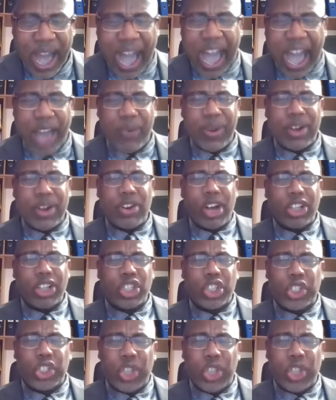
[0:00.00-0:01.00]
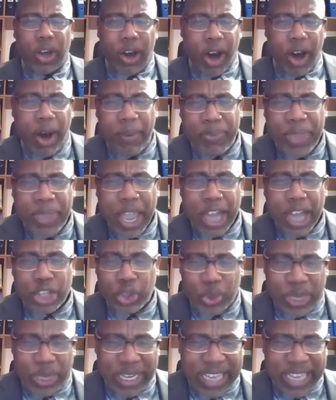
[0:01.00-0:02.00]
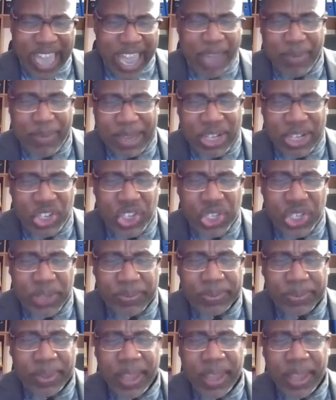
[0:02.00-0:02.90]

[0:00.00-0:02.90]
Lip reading: I will not succumb to the gamings.